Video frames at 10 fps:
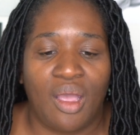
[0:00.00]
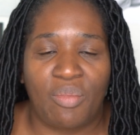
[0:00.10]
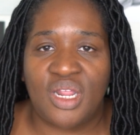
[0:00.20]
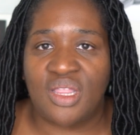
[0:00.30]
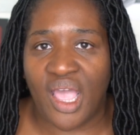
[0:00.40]

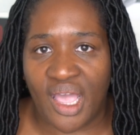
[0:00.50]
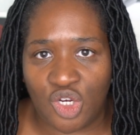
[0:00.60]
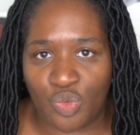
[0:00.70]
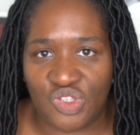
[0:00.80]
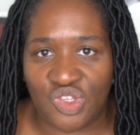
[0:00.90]
But in the
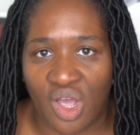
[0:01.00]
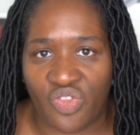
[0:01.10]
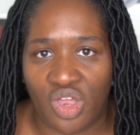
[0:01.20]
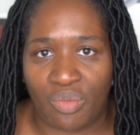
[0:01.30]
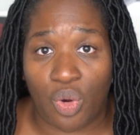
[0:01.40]
end, we saw
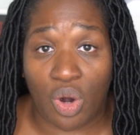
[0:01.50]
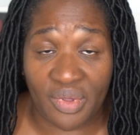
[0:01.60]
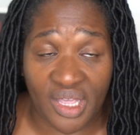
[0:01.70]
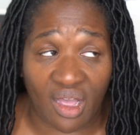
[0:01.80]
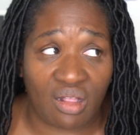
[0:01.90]
that poor
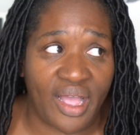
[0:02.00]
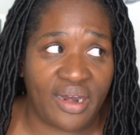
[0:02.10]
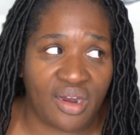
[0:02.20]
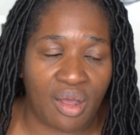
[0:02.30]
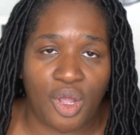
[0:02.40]
Miguel
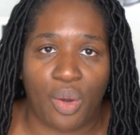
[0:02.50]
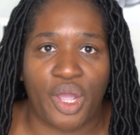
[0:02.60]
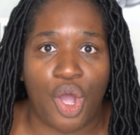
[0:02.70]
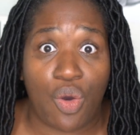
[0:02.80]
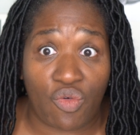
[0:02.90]
ended up
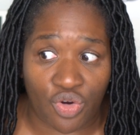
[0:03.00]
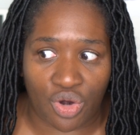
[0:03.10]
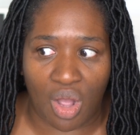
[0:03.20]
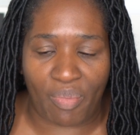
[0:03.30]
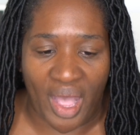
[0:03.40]
going
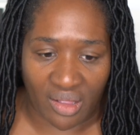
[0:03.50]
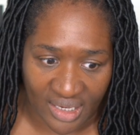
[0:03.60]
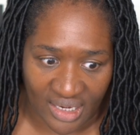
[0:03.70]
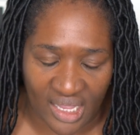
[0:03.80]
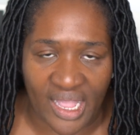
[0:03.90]
over a
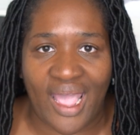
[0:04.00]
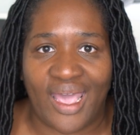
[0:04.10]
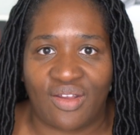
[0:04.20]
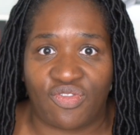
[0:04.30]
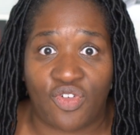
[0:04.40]
balcony
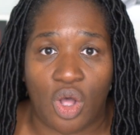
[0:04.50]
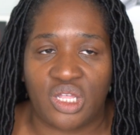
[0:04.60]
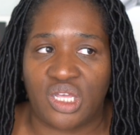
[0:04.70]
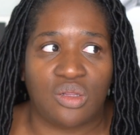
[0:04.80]
and falling,